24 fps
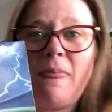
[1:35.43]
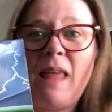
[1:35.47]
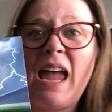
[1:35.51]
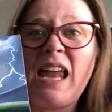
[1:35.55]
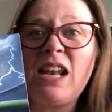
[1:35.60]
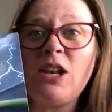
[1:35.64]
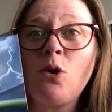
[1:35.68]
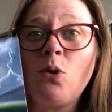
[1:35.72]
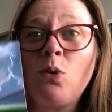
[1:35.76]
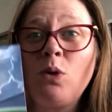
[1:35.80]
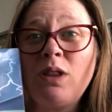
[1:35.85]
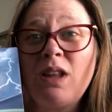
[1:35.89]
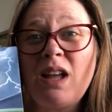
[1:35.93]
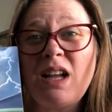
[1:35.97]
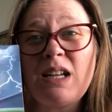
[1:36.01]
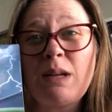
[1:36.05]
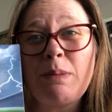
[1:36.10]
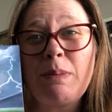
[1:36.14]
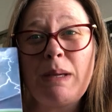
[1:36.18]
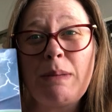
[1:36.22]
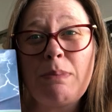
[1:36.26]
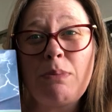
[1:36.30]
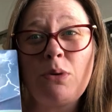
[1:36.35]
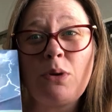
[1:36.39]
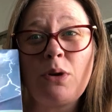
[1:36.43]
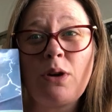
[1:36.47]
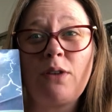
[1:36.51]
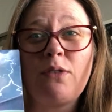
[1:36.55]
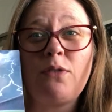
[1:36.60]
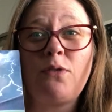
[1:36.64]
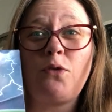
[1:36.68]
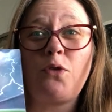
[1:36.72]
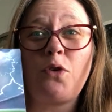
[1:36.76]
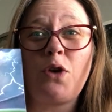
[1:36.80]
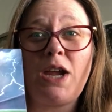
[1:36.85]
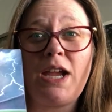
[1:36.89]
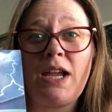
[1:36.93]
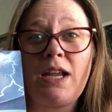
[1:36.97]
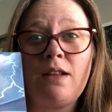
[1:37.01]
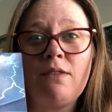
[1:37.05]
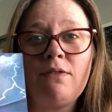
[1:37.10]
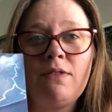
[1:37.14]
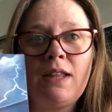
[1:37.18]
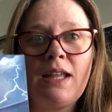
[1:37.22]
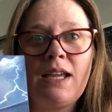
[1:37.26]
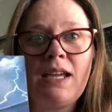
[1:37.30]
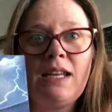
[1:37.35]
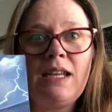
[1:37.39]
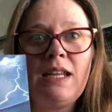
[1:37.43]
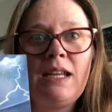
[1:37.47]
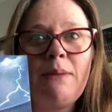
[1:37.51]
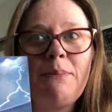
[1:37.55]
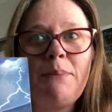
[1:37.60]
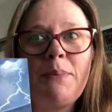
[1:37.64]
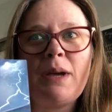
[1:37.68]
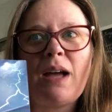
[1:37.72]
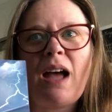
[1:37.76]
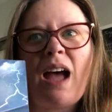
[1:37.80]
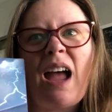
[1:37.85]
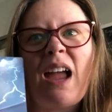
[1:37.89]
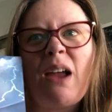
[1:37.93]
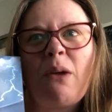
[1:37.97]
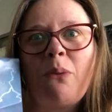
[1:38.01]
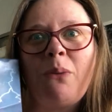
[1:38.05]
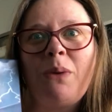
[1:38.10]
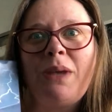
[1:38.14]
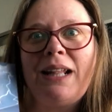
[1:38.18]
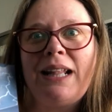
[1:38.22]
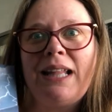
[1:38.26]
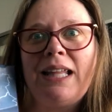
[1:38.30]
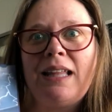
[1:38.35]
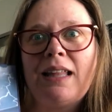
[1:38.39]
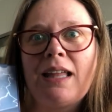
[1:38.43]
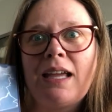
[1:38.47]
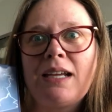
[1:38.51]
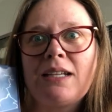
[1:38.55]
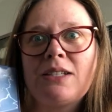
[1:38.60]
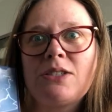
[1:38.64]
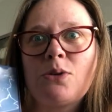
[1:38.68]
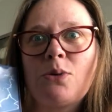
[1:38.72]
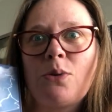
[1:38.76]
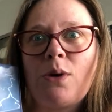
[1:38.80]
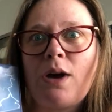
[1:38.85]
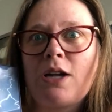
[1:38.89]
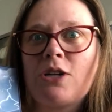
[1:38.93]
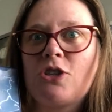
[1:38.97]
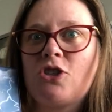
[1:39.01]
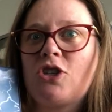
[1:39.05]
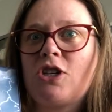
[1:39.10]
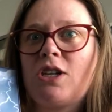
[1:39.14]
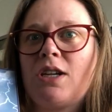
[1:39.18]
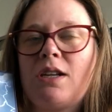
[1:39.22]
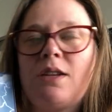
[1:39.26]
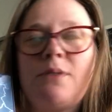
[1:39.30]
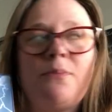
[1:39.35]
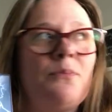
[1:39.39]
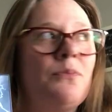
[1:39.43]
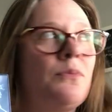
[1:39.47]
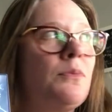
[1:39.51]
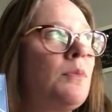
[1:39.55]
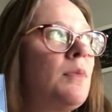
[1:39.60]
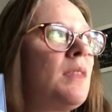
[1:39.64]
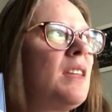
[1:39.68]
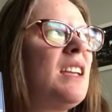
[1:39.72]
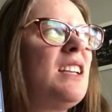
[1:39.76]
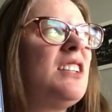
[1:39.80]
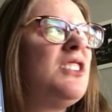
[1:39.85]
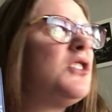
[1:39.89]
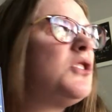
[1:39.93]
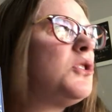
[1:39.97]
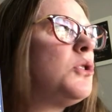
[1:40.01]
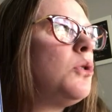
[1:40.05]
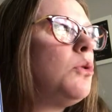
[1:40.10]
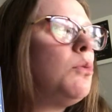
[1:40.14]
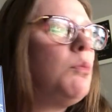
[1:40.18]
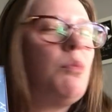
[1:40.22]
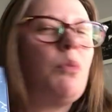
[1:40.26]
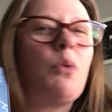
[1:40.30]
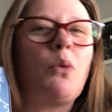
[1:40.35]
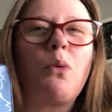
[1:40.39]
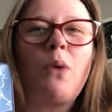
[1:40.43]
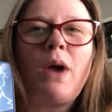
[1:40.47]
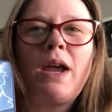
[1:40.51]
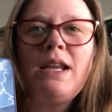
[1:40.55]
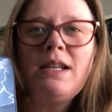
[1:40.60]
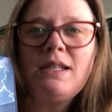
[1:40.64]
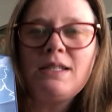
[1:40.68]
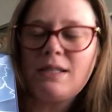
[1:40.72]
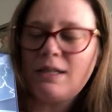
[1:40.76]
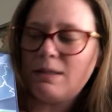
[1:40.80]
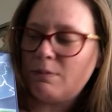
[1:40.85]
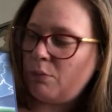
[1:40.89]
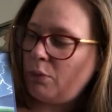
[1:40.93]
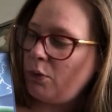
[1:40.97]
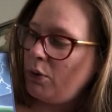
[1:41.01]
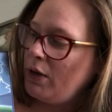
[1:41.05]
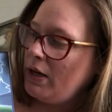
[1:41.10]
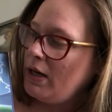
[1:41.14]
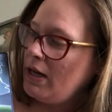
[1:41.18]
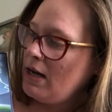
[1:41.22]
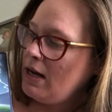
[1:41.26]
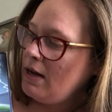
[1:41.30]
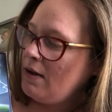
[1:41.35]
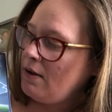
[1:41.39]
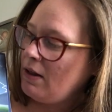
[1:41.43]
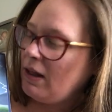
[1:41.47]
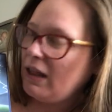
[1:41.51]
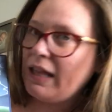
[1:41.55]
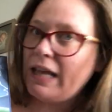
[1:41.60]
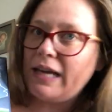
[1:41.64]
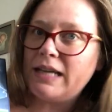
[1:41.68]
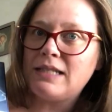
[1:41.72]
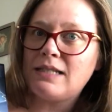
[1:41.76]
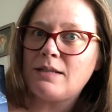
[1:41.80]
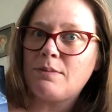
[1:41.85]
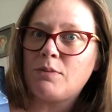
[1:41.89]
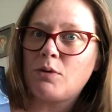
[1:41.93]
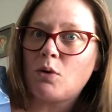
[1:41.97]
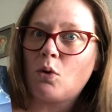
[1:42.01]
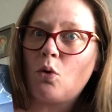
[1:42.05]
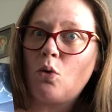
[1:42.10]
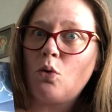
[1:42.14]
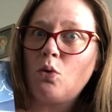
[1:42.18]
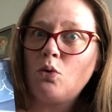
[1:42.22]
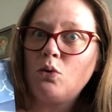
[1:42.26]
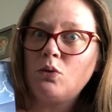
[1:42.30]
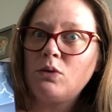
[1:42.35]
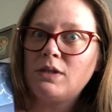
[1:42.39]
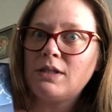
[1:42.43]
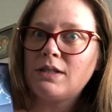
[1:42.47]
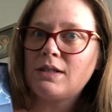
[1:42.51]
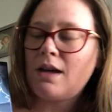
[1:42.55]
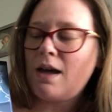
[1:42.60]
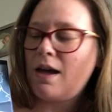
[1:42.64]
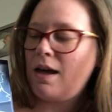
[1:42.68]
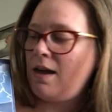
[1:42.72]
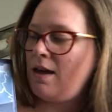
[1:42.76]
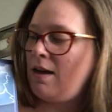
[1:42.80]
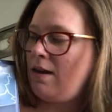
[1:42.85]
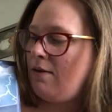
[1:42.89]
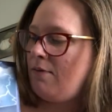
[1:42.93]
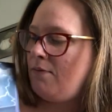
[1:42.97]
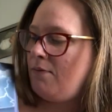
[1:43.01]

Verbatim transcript: I know a lot of people are afraid of lightning, but I really like to watch it. It's so bright and pretty. It lights up the whole sky.